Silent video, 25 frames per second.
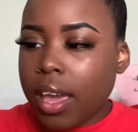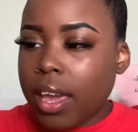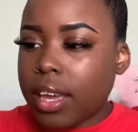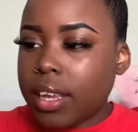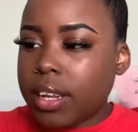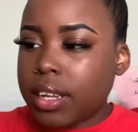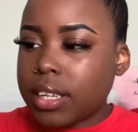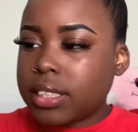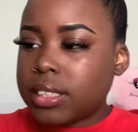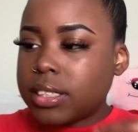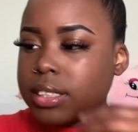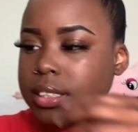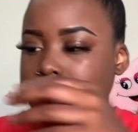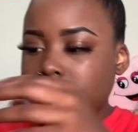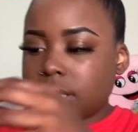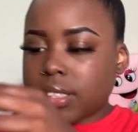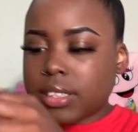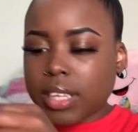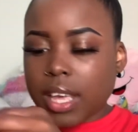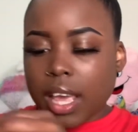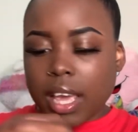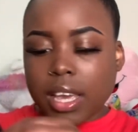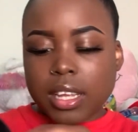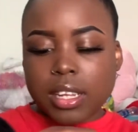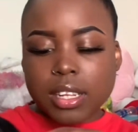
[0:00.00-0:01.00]
and this is
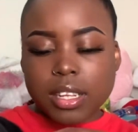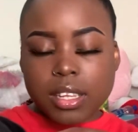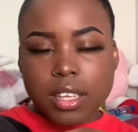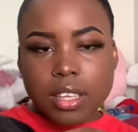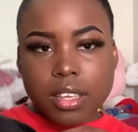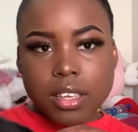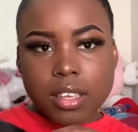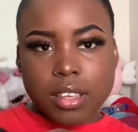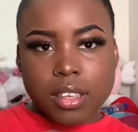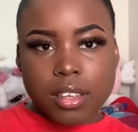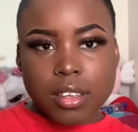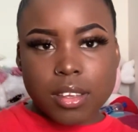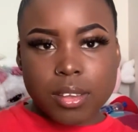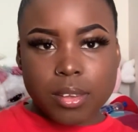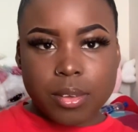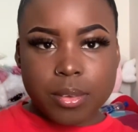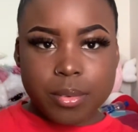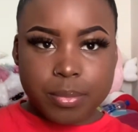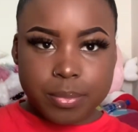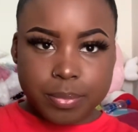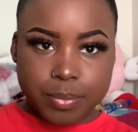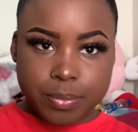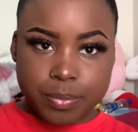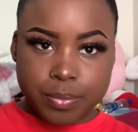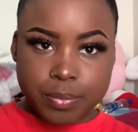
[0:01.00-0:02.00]
exactly
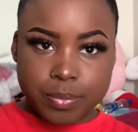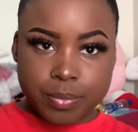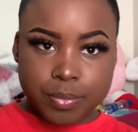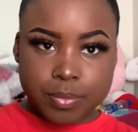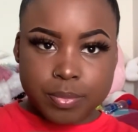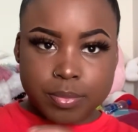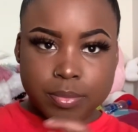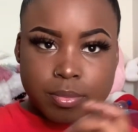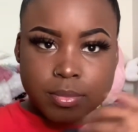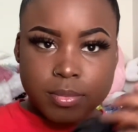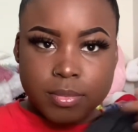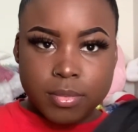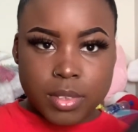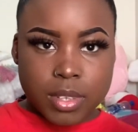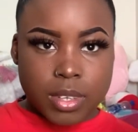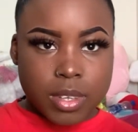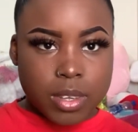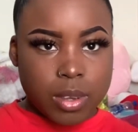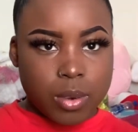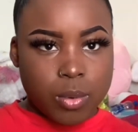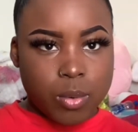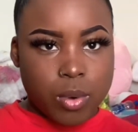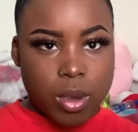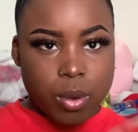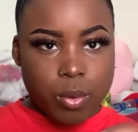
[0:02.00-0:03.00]

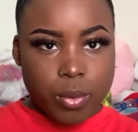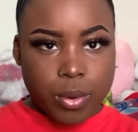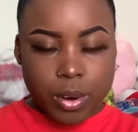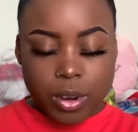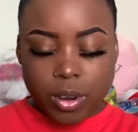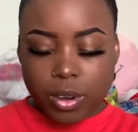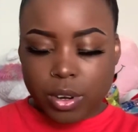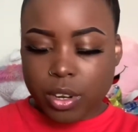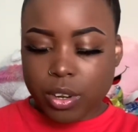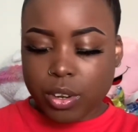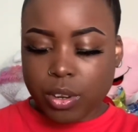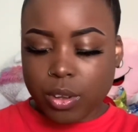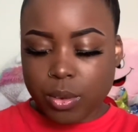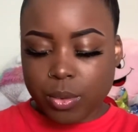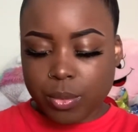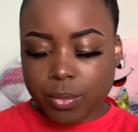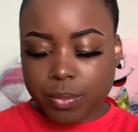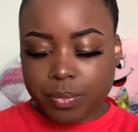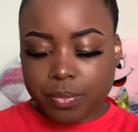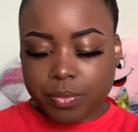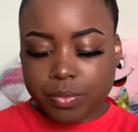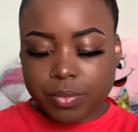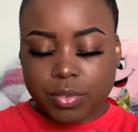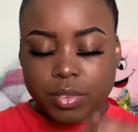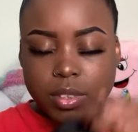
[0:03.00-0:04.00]
what we're gonna do.
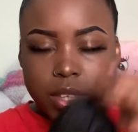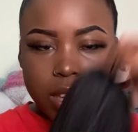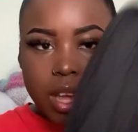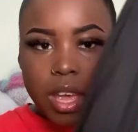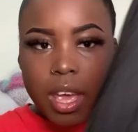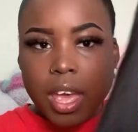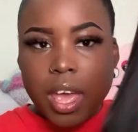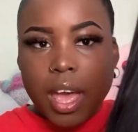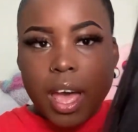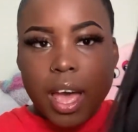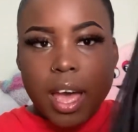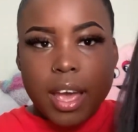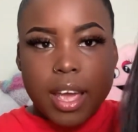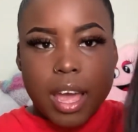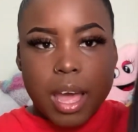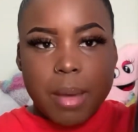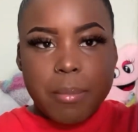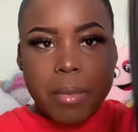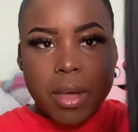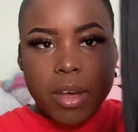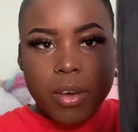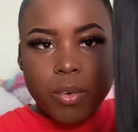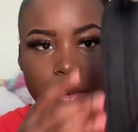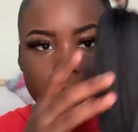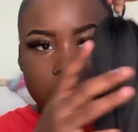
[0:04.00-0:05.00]
I got
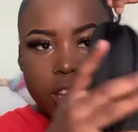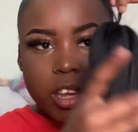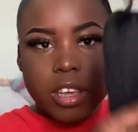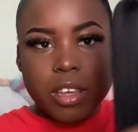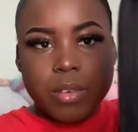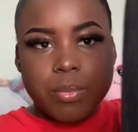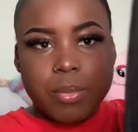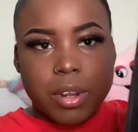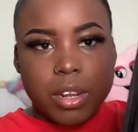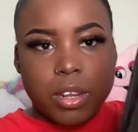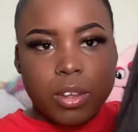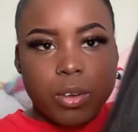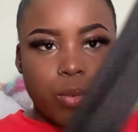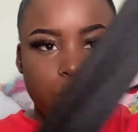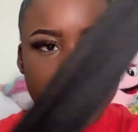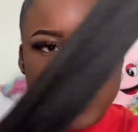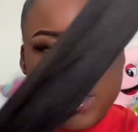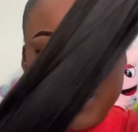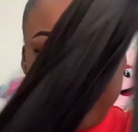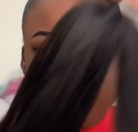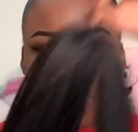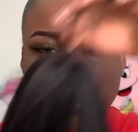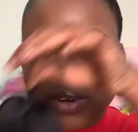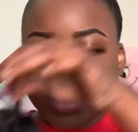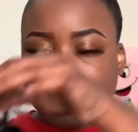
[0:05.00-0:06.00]
my weave, my little weave
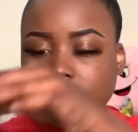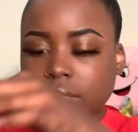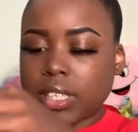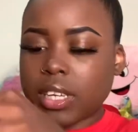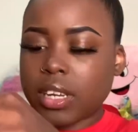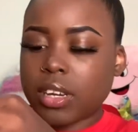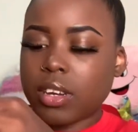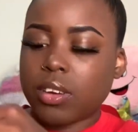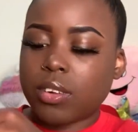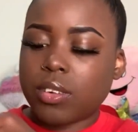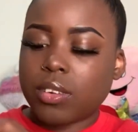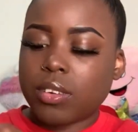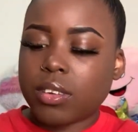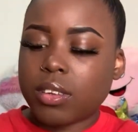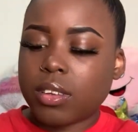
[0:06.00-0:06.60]
ponytail.